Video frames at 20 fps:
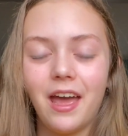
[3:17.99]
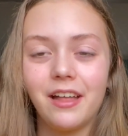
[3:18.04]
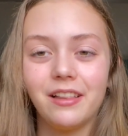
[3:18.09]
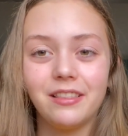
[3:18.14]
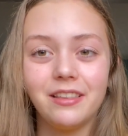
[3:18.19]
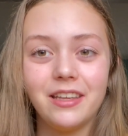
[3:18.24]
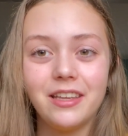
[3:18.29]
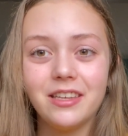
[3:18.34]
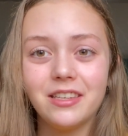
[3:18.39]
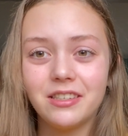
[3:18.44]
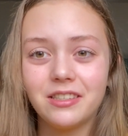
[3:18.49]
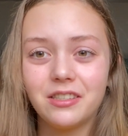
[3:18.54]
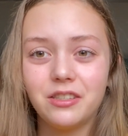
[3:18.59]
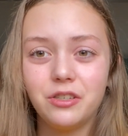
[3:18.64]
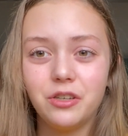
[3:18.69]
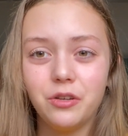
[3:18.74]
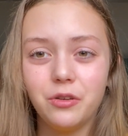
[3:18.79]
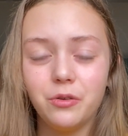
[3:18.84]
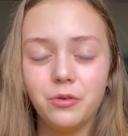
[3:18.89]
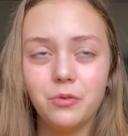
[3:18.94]
at least
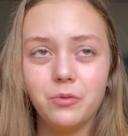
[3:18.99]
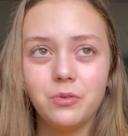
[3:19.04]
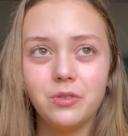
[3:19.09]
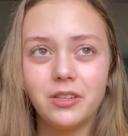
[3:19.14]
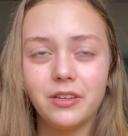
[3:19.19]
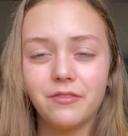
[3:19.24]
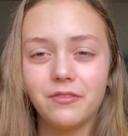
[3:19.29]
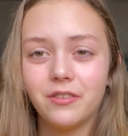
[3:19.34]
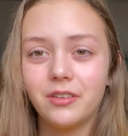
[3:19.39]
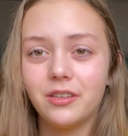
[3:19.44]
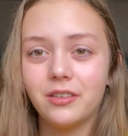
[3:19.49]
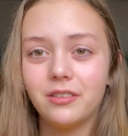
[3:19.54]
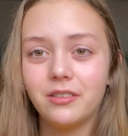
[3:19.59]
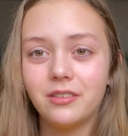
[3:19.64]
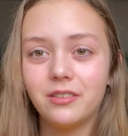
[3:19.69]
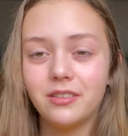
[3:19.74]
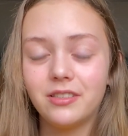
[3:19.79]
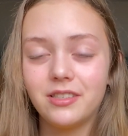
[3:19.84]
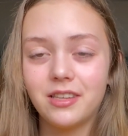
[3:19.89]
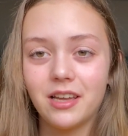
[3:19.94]
2 different
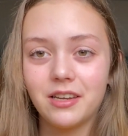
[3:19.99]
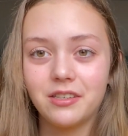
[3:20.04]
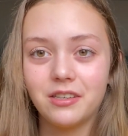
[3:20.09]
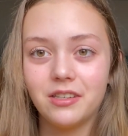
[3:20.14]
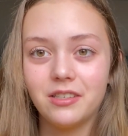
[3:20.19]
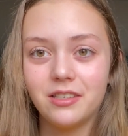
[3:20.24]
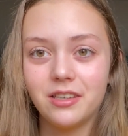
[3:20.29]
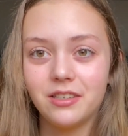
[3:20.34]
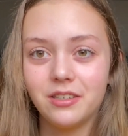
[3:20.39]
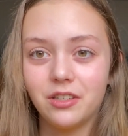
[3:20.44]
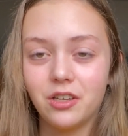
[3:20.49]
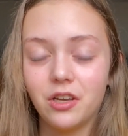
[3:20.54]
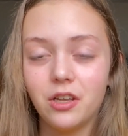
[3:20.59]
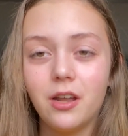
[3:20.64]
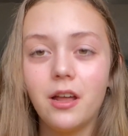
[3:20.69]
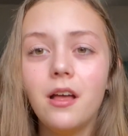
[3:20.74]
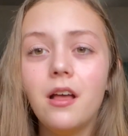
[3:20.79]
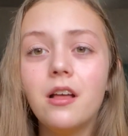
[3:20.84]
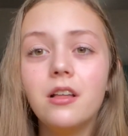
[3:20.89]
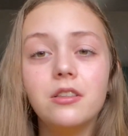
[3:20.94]
sessions is good.